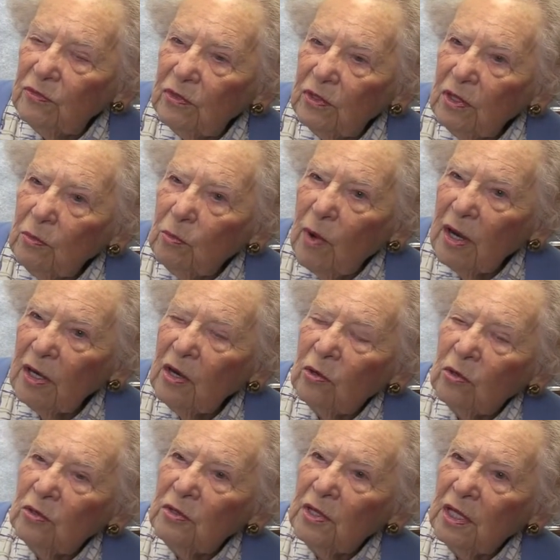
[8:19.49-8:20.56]
The one
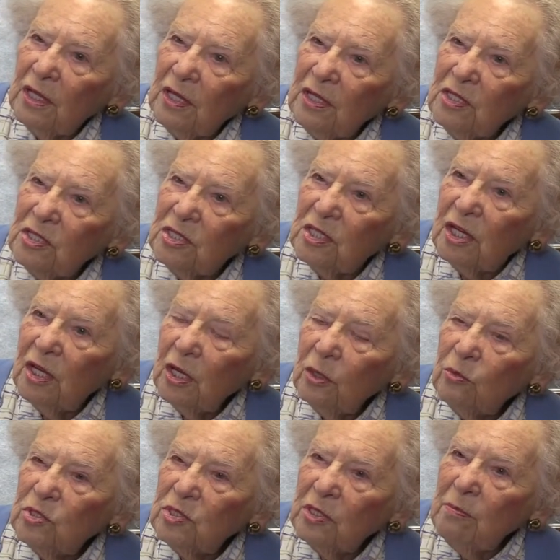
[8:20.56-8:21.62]
on the east
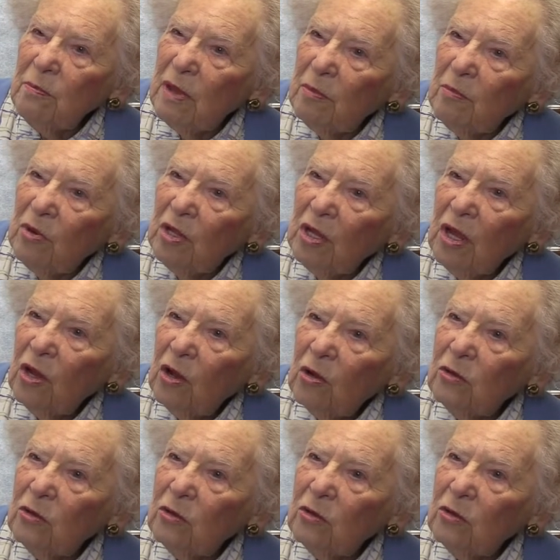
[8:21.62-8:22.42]
was in memory